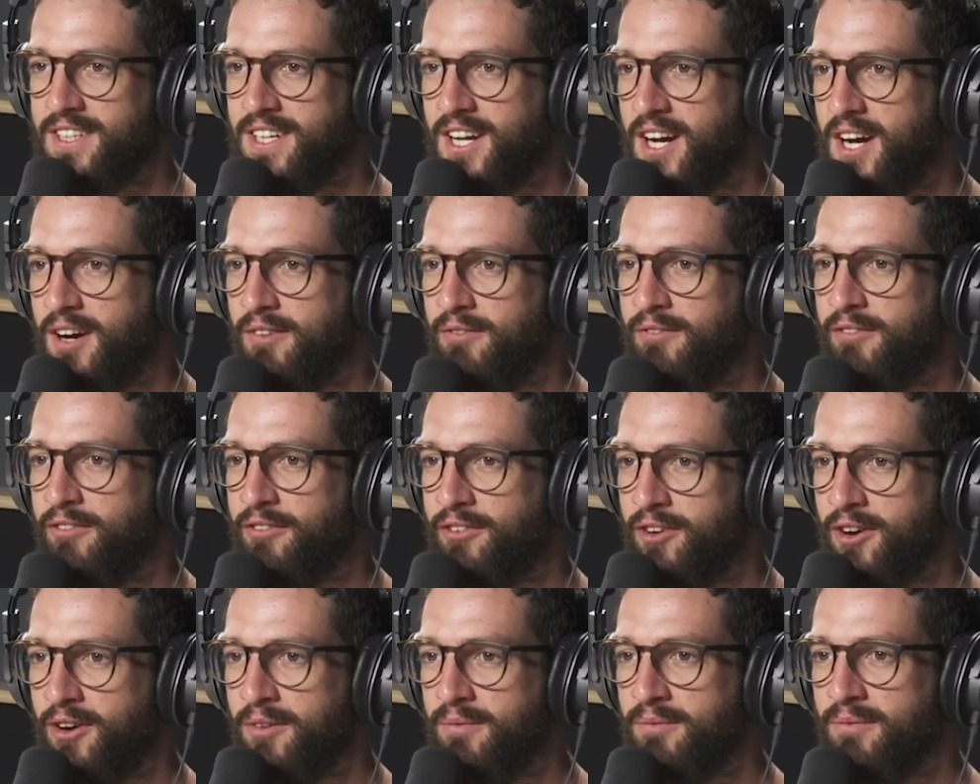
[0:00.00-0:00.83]
to come
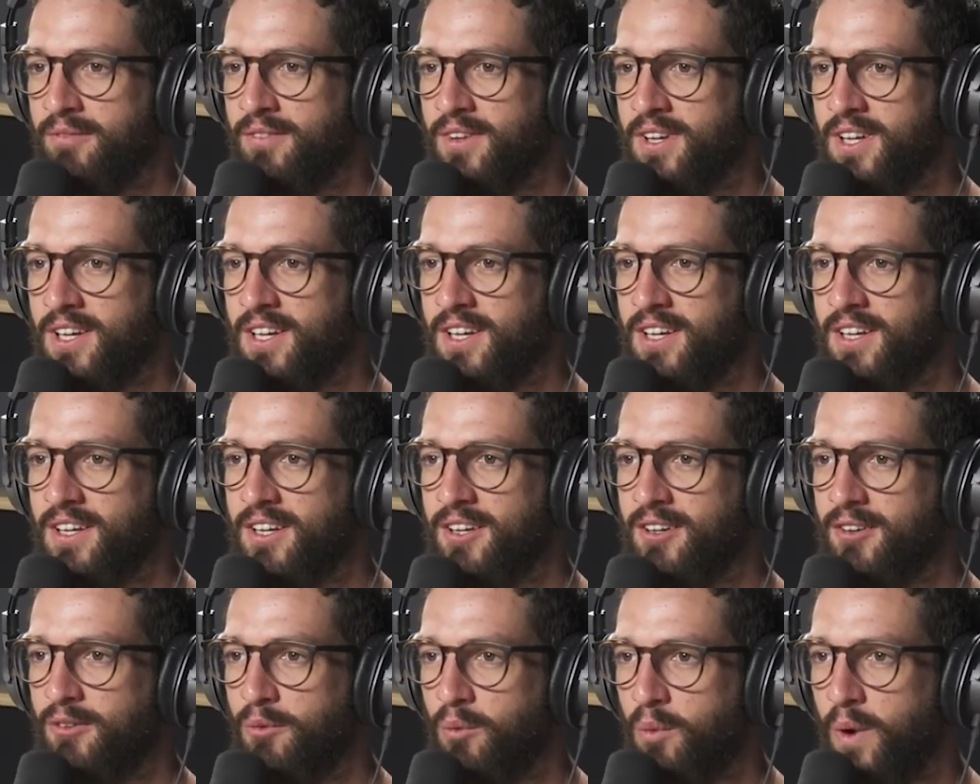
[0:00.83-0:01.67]
from
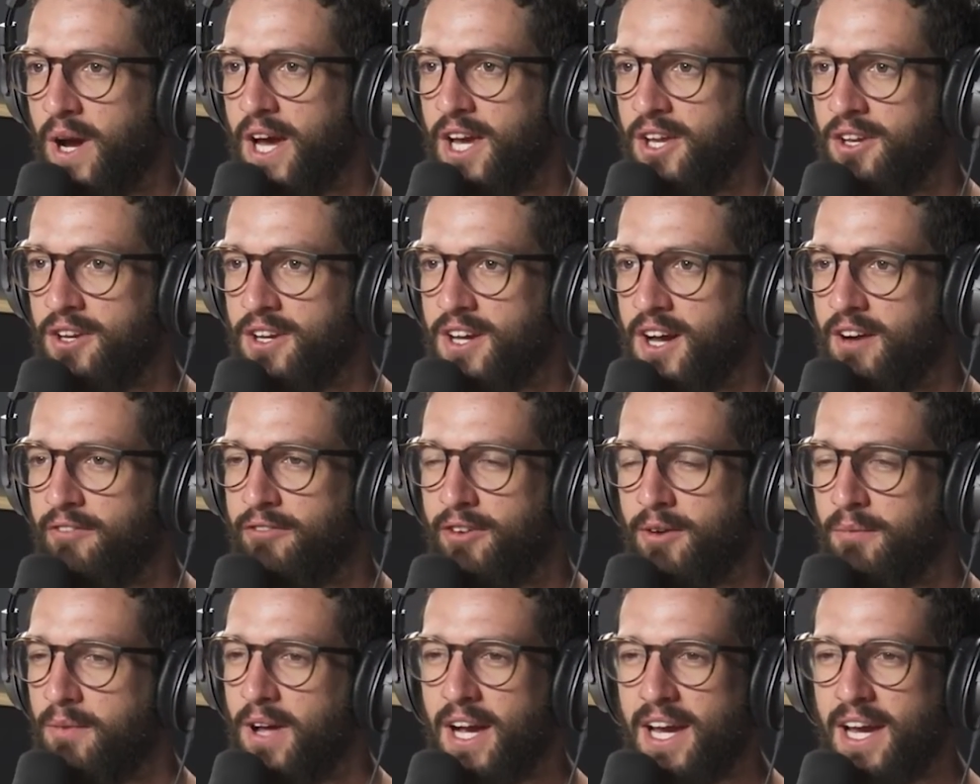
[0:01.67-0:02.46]
where you come from.